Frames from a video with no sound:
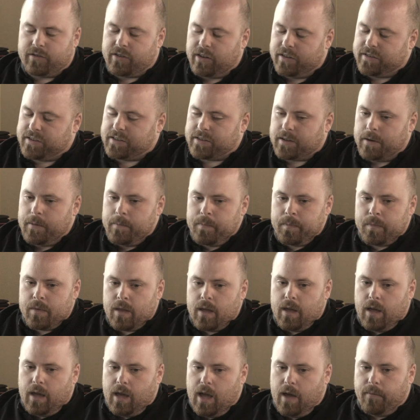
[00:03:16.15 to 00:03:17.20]
just
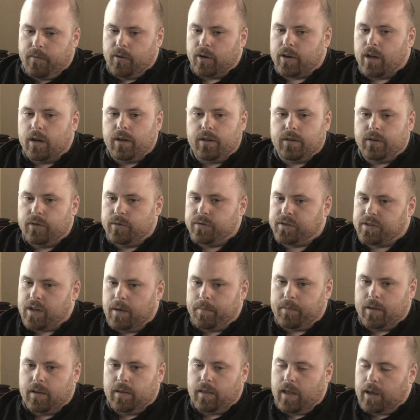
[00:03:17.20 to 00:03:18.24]
if you're gonna do
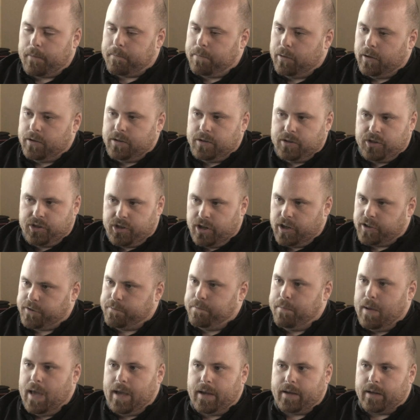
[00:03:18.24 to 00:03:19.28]
something like putting
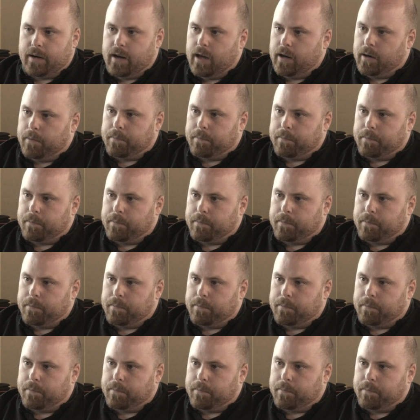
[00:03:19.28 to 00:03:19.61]
just bacon on a